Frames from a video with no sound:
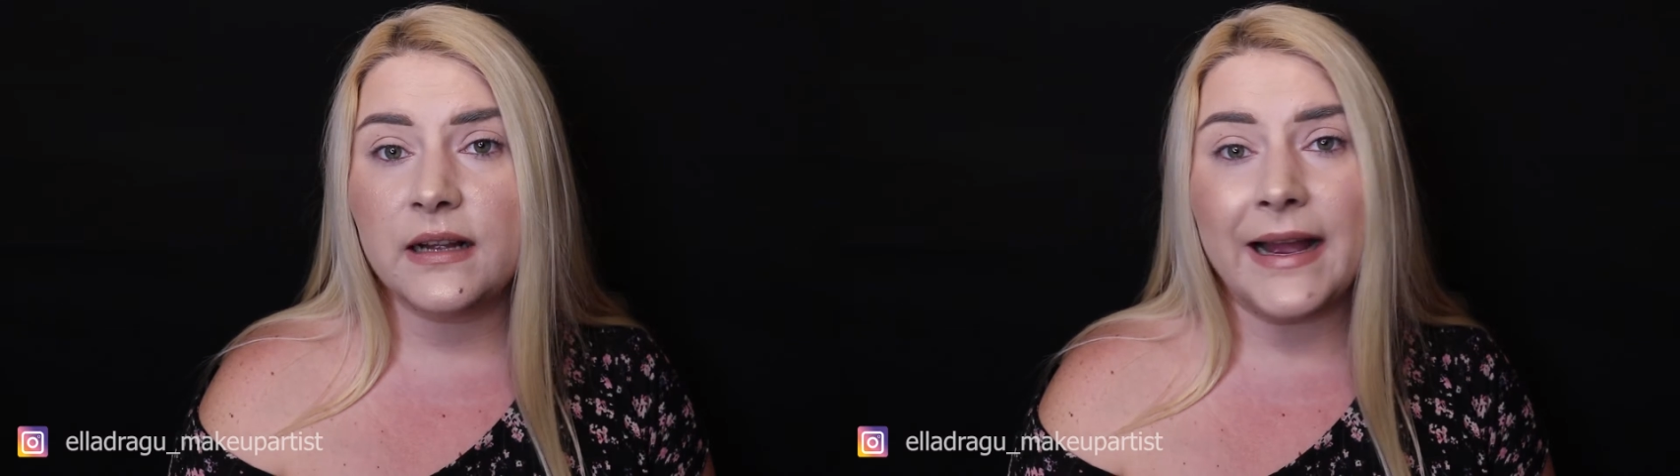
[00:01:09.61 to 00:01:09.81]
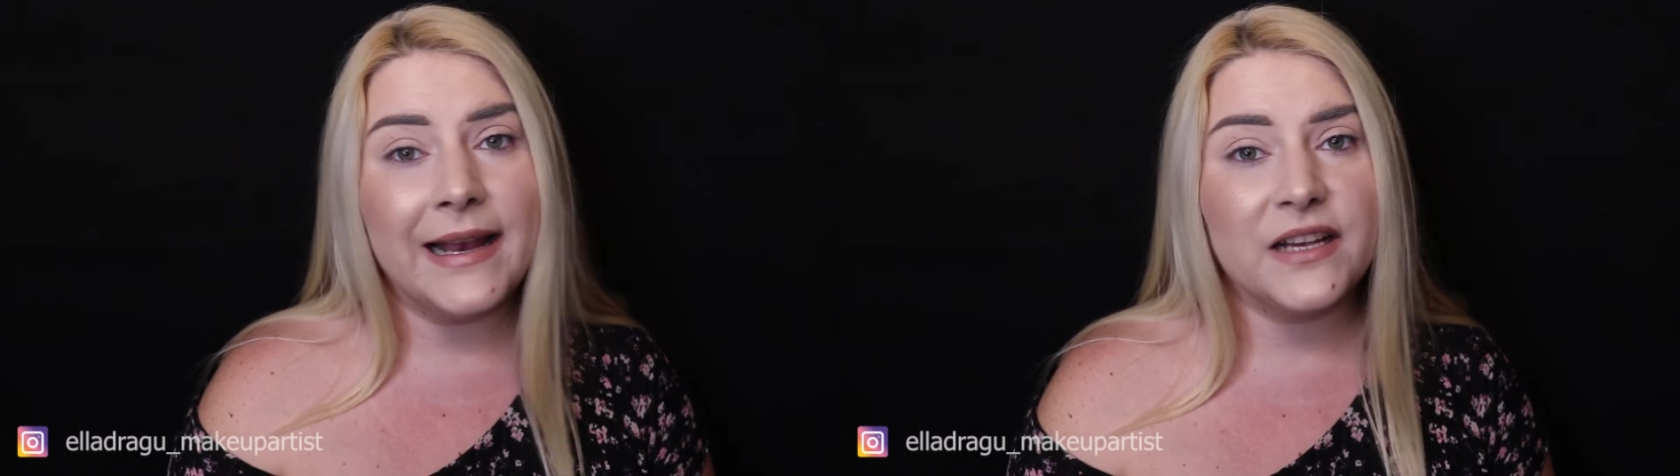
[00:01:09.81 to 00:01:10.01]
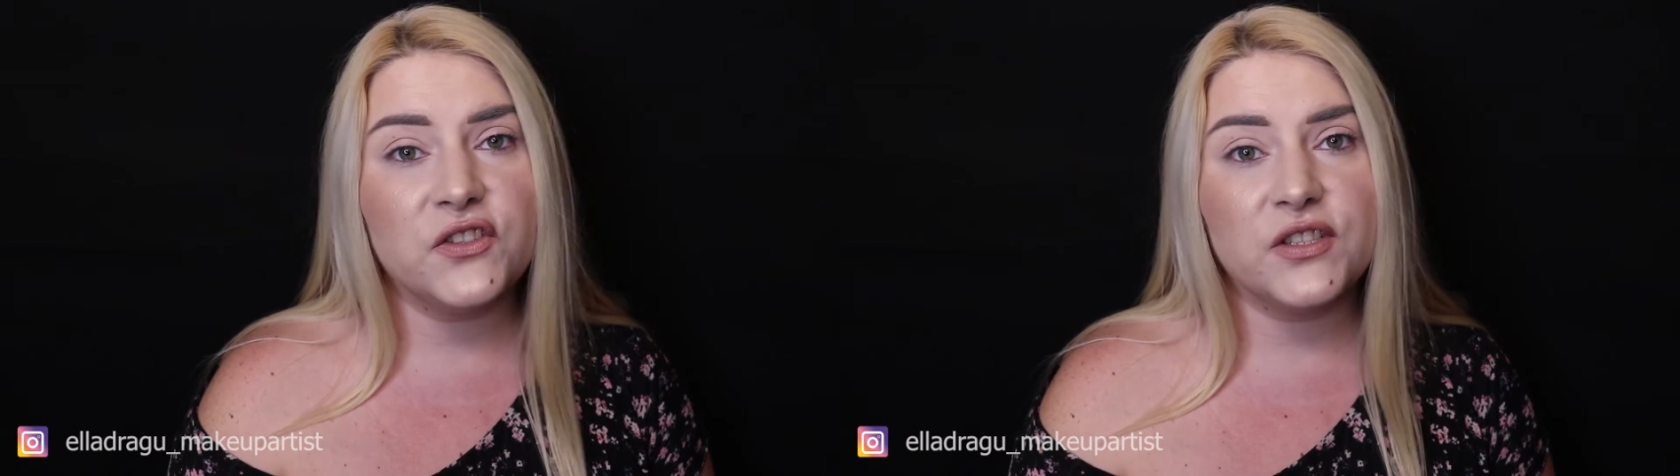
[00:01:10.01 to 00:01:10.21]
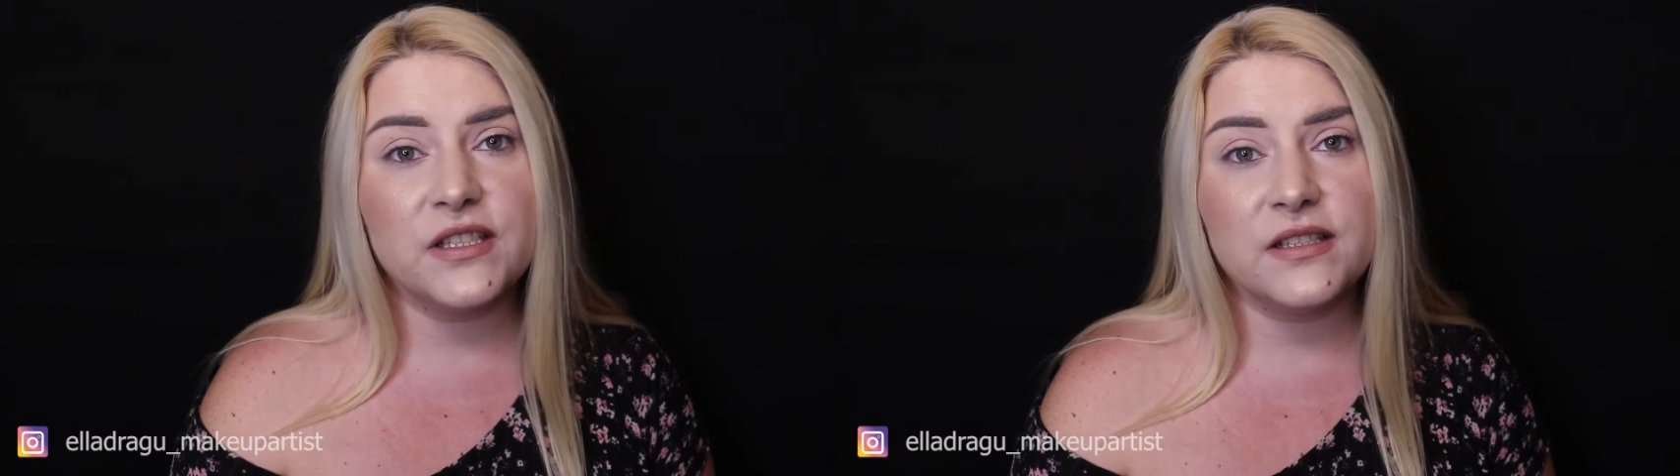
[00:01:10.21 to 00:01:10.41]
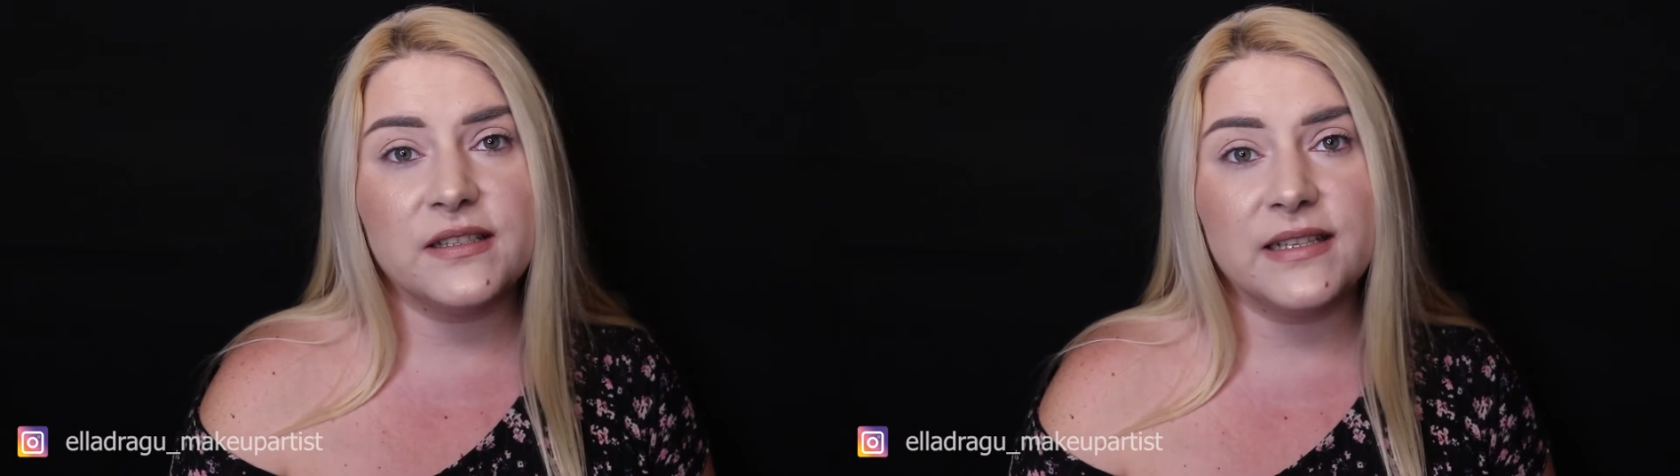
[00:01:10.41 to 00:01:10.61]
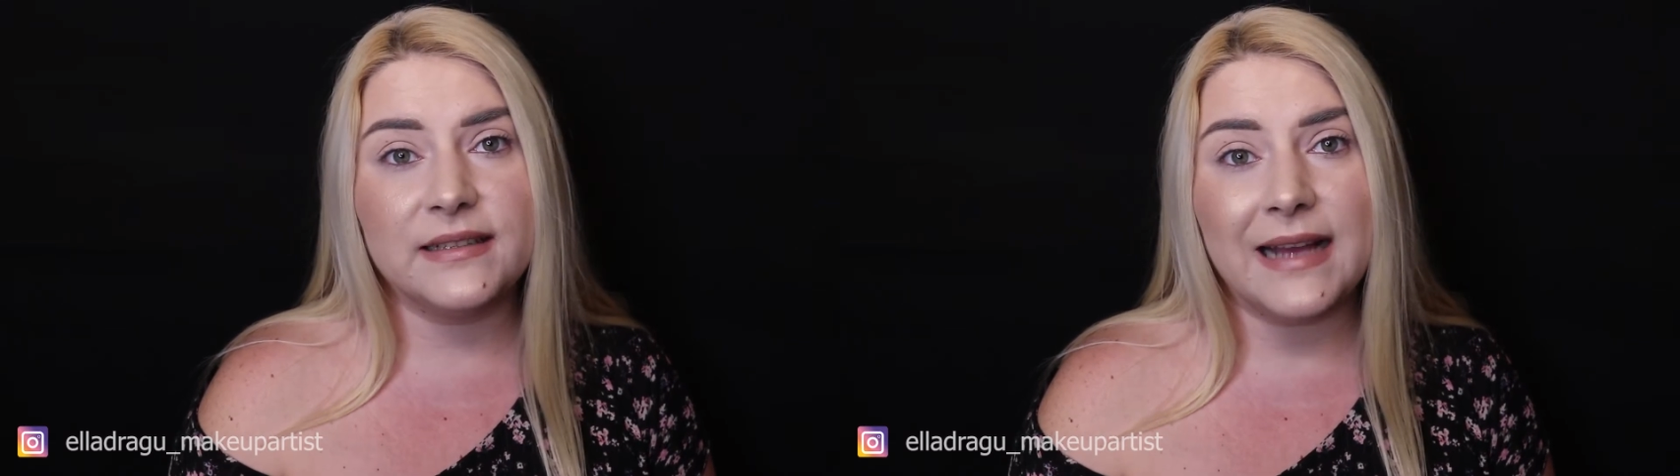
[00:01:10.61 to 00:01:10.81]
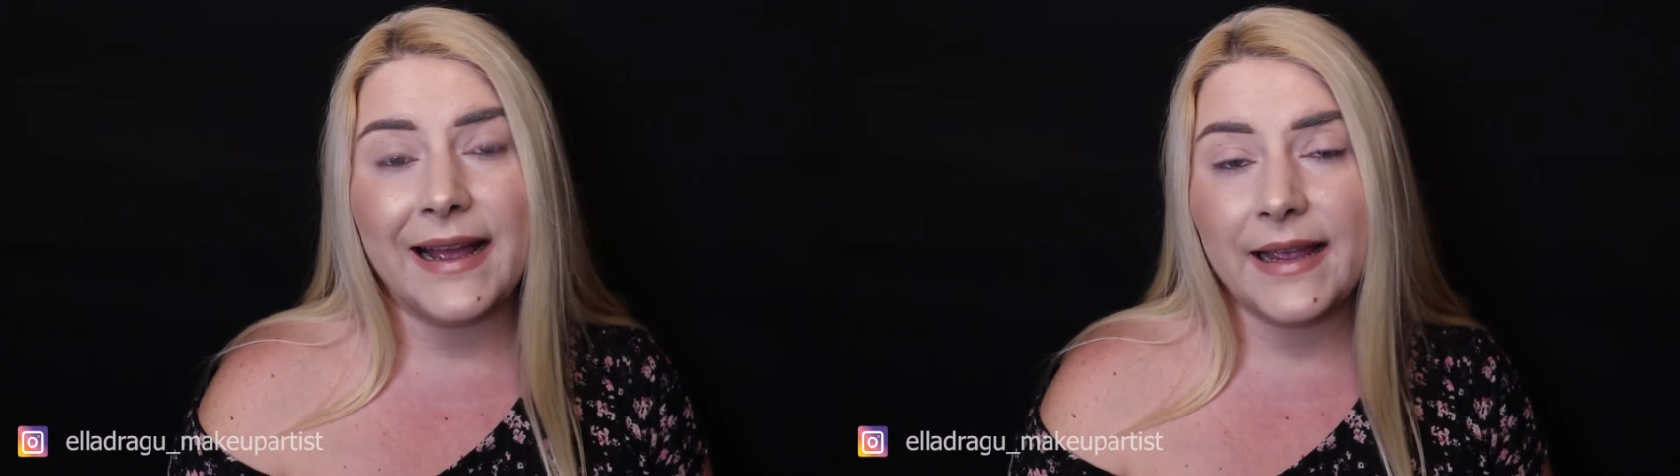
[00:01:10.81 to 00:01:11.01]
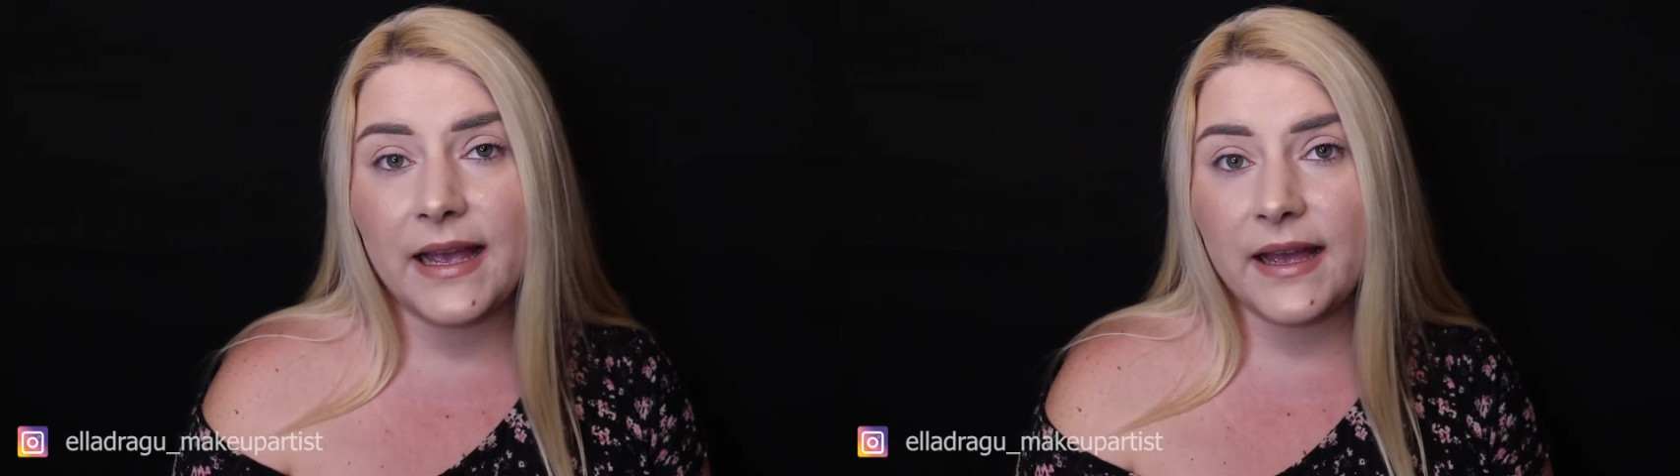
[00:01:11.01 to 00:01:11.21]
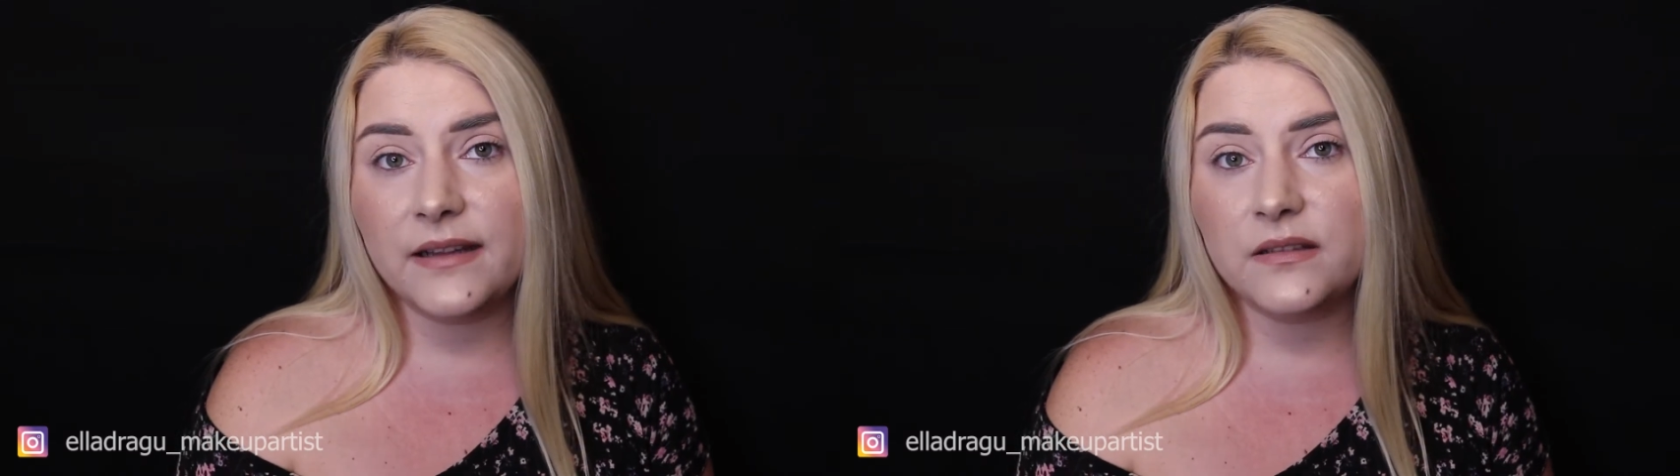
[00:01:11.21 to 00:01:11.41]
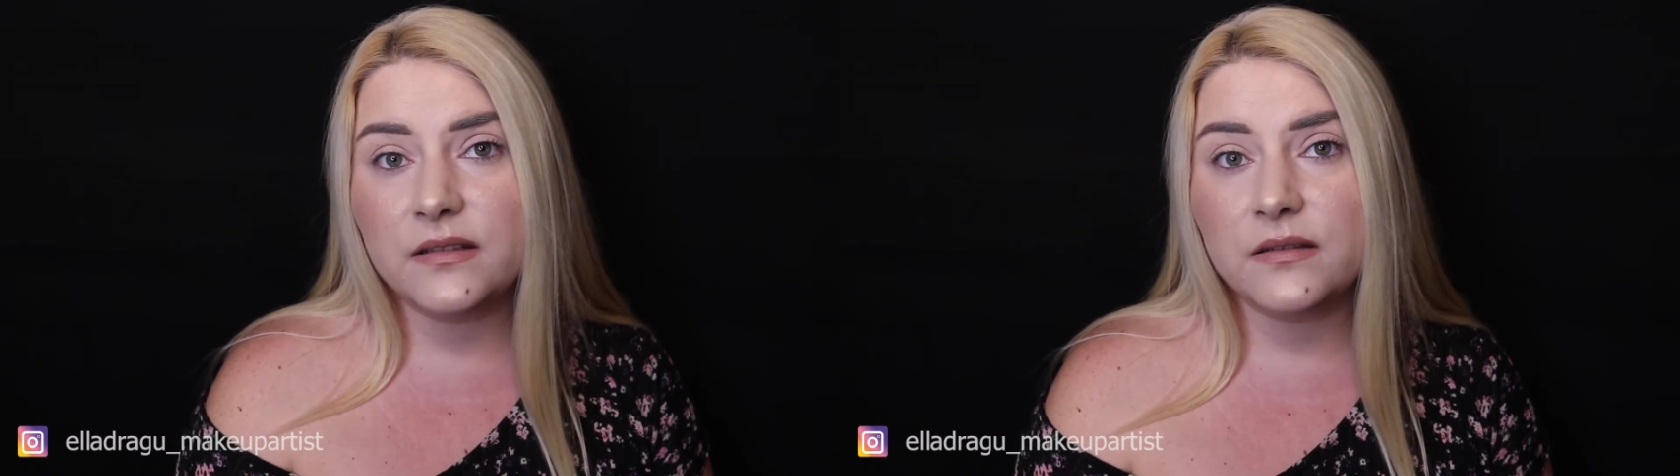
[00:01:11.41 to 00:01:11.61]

eyelashes that I had